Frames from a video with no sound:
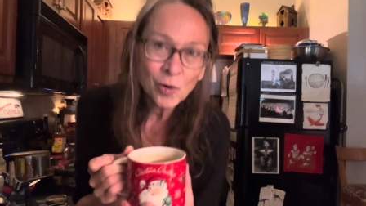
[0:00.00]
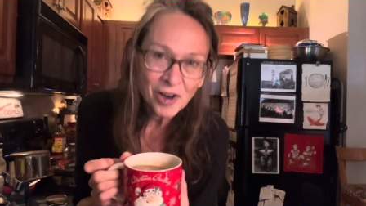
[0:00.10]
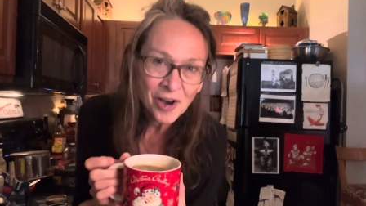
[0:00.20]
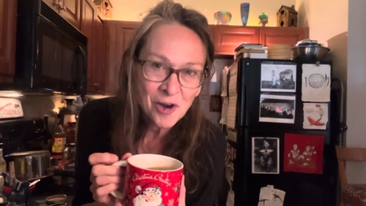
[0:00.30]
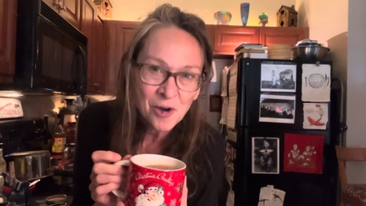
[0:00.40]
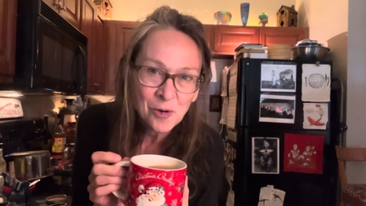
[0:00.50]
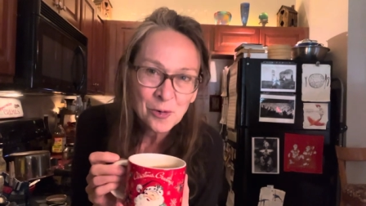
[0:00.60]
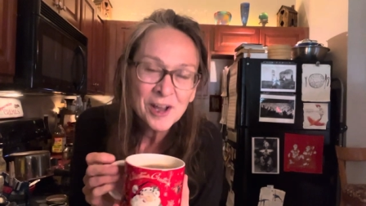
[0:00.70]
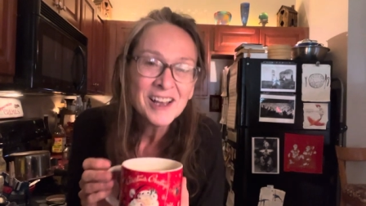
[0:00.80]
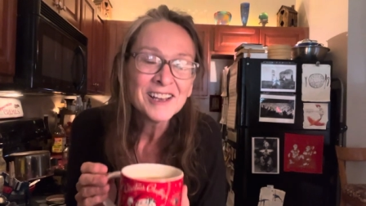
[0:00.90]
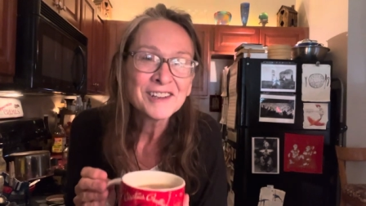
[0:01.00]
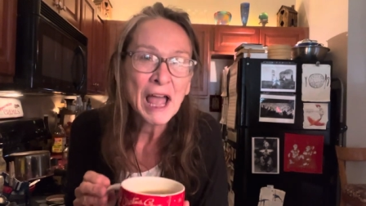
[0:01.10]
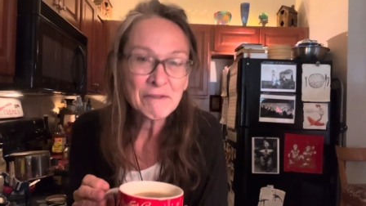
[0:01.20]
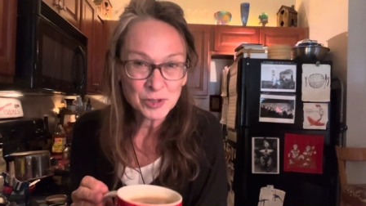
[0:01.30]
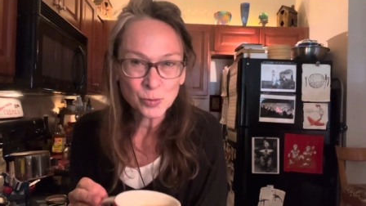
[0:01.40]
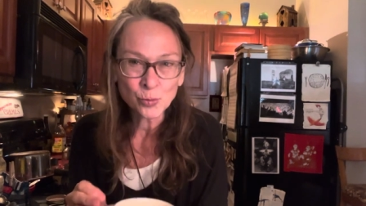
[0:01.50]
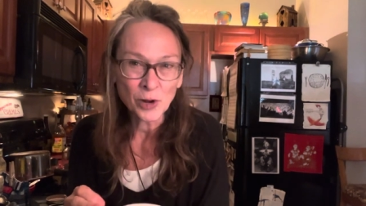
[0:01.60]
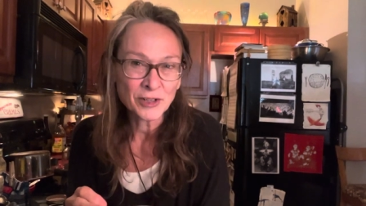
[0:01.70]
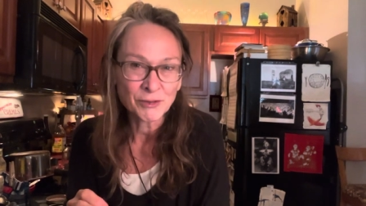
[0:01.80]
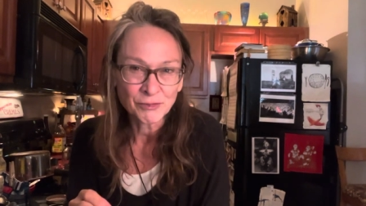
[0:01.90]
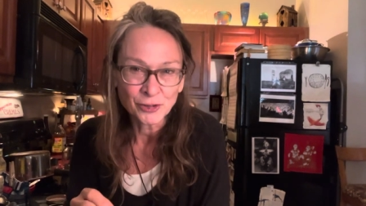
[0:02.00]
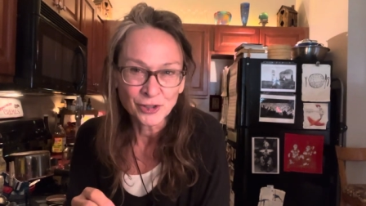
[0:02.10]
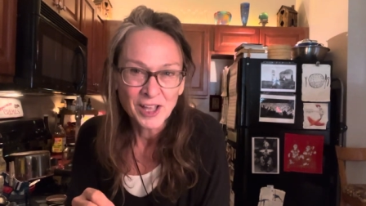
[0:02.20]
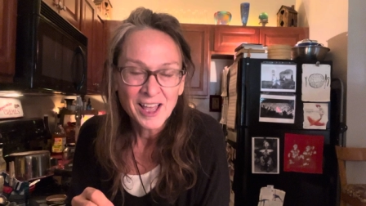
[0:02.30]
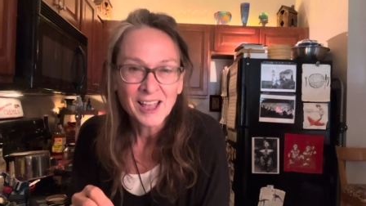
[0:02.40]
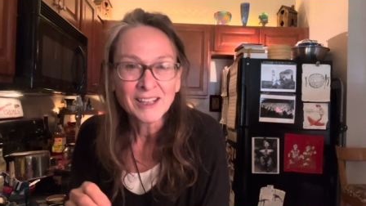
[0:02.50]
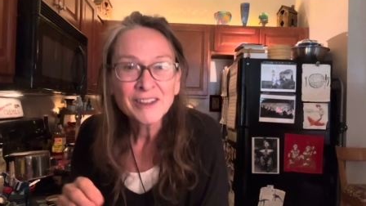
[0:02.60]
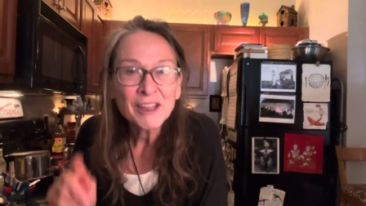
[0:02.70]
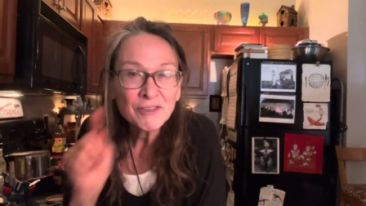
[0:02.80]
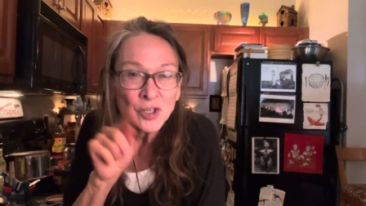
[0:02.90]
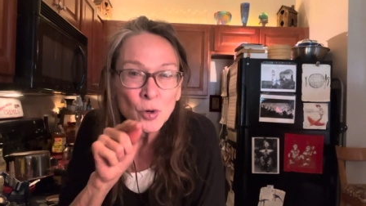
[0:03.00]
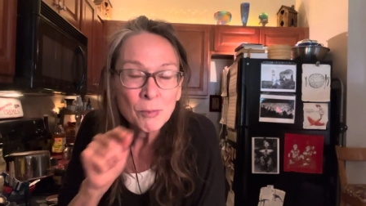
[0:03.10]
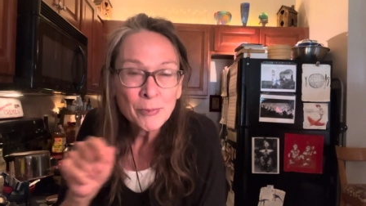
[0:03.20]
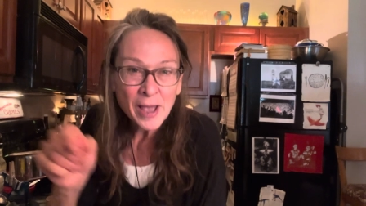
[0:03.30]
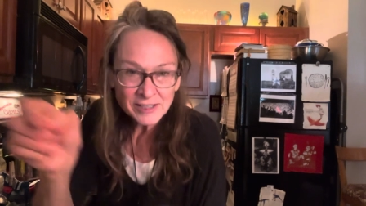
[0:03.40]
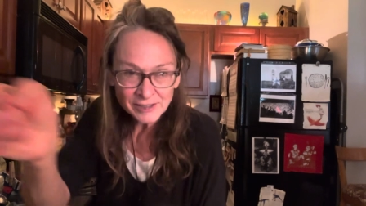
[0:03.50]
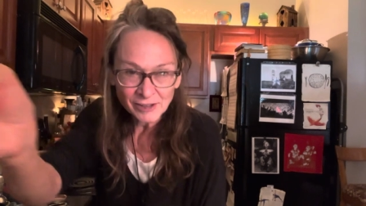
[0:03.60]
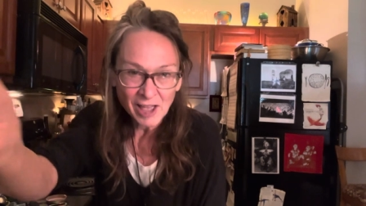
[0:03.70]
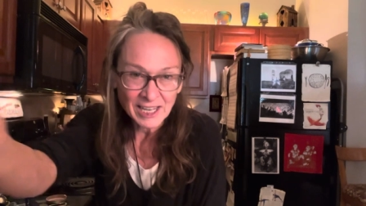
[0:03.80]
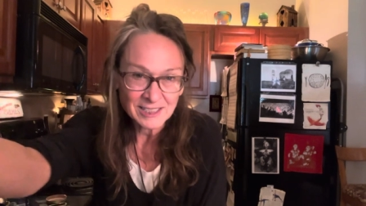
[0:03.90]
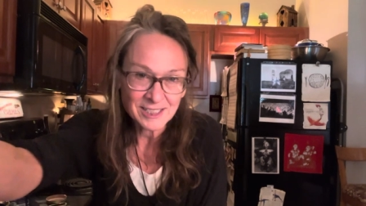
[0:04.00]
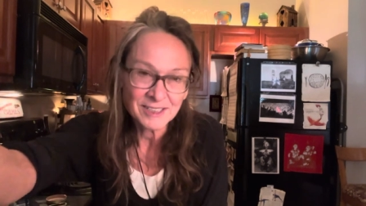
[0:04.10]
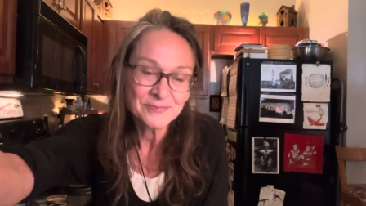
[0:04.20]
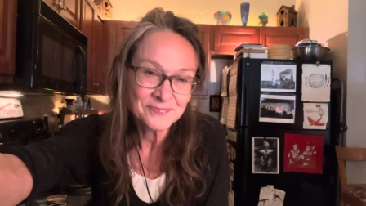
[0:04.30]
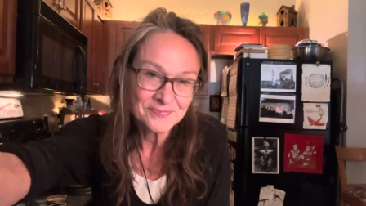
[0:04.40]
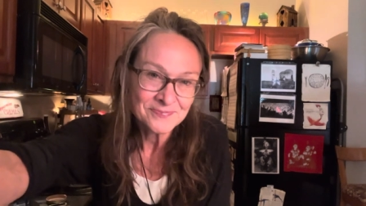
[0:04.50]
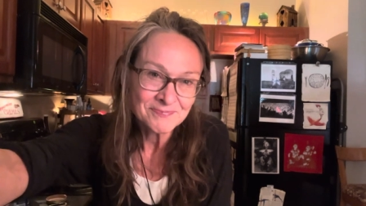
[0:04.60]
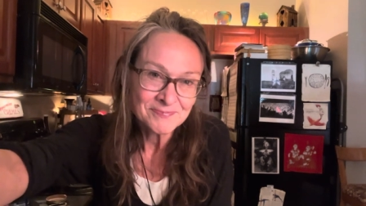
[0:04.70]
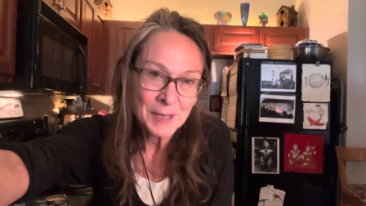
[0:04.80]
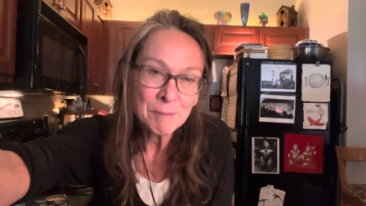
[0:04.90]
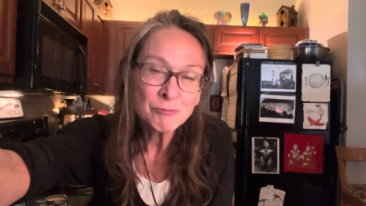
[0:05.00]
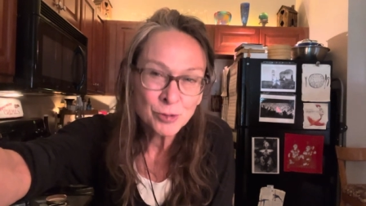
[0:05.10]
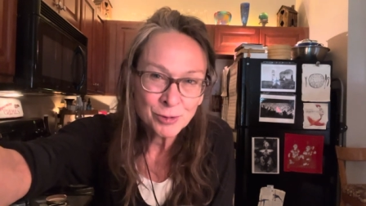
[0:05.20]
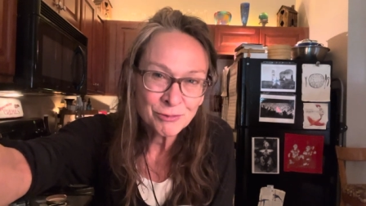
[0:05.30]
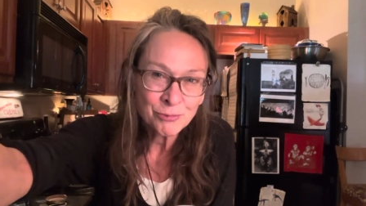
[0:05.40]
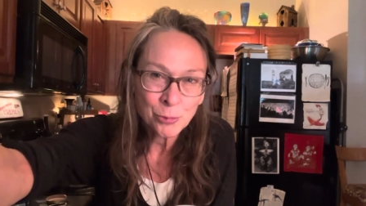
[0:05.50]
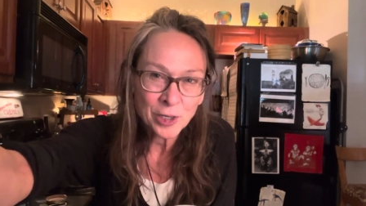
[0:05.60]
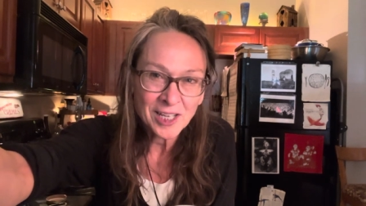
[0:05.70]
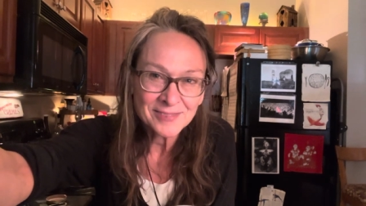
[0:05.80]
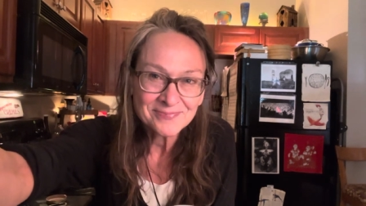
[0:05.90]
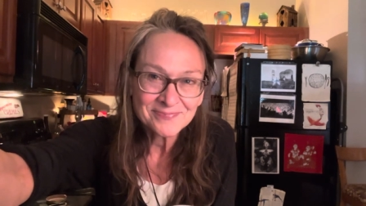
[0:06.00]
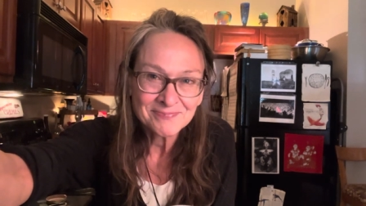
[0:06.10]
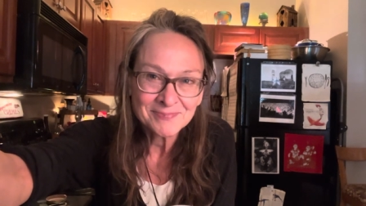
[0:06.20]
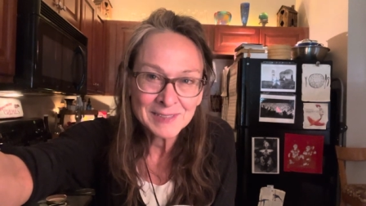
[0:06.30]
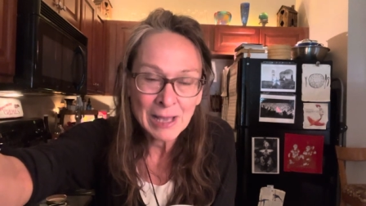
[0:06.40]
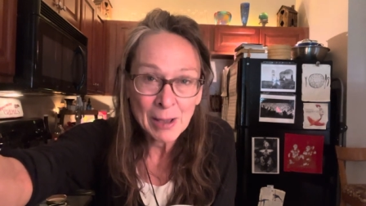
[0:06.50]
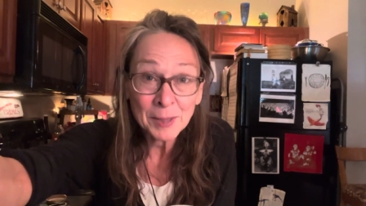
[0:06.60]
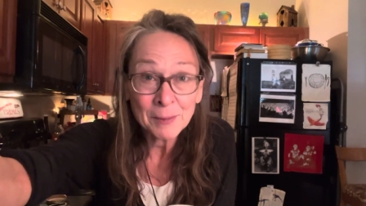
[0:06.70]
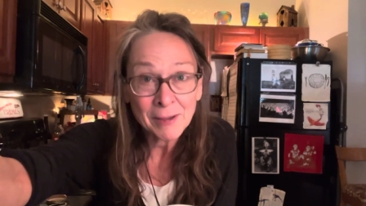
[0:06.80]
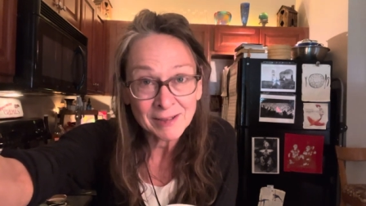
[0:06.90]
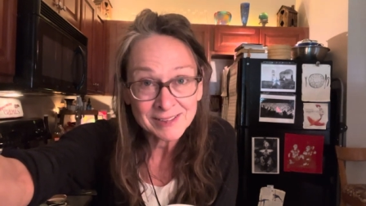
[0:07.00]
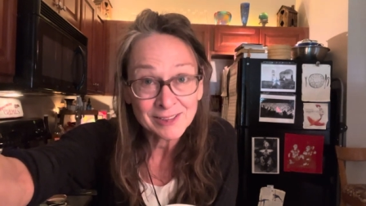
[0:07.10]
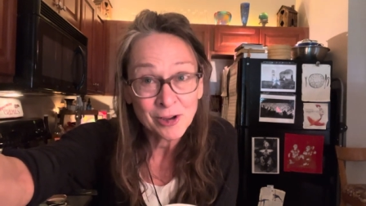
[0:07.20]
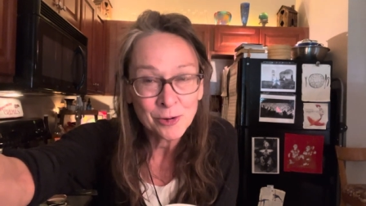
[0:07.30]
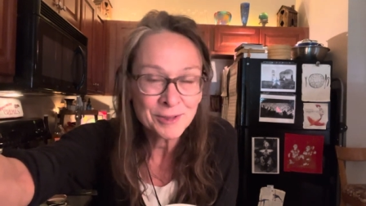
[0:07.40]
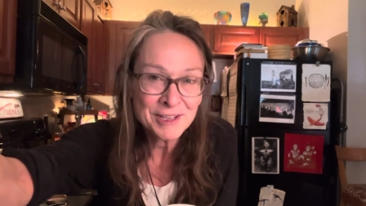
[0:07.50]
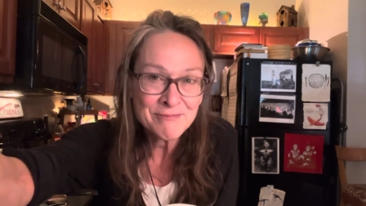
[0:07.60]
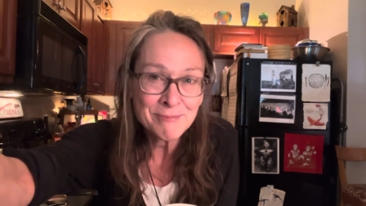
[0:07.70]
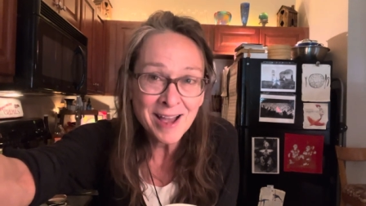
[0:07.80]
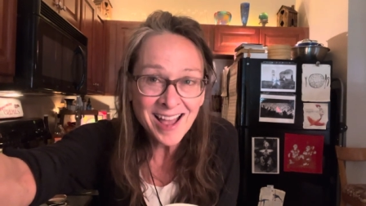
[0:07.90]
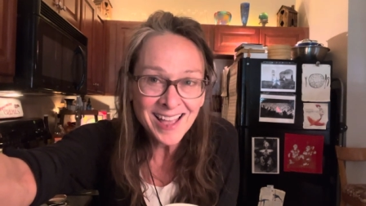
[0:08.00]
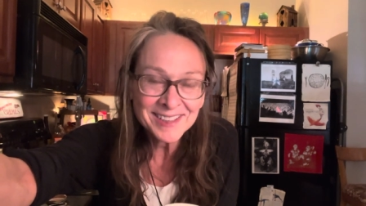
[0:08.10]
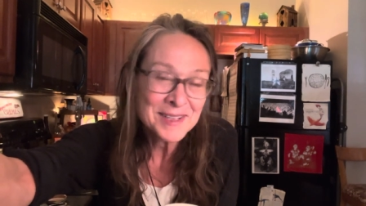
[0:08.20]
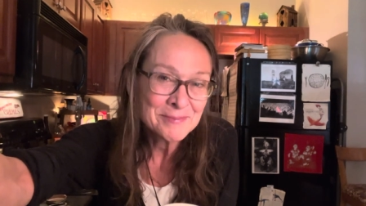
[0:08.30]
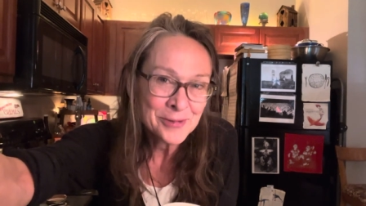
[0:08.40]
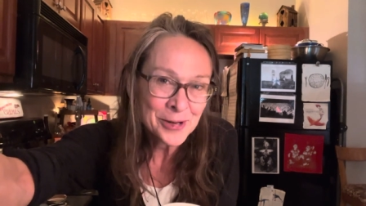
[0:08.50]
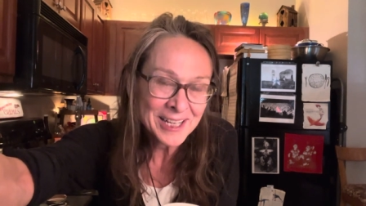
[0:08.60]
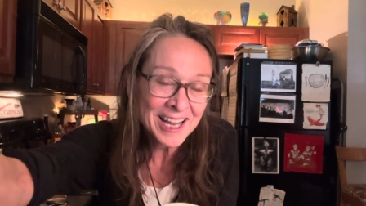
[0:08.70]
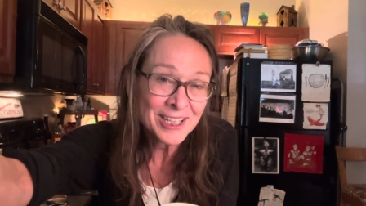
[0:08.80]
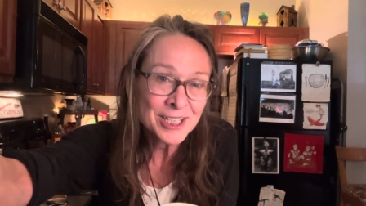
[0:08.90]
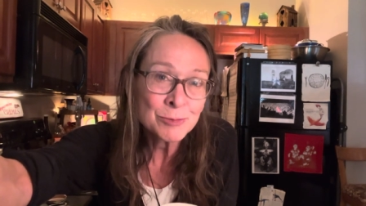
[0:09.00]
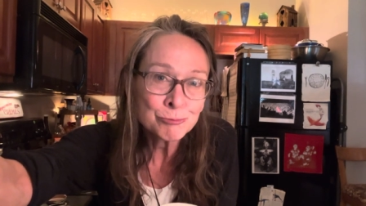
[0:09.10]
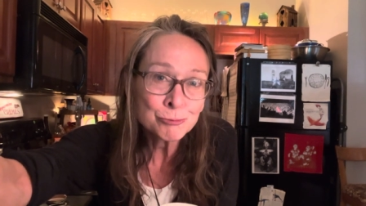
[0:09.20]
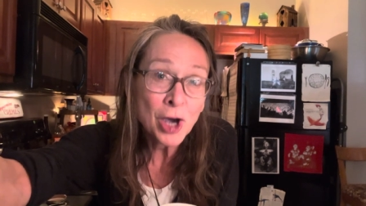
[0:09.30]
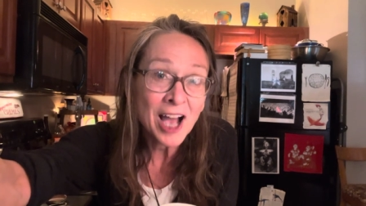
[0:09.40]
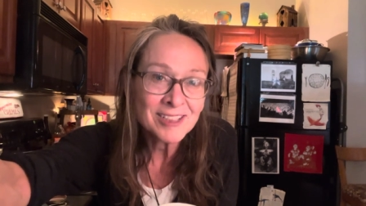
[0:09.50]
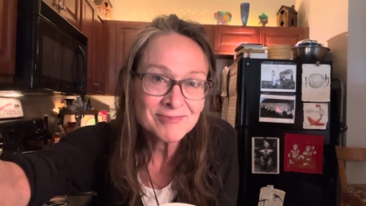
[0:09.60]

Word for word: ho, life is wonderful. Live your best light. I'm rooting for you. Now I'm about to go live mine. More later. Mwah.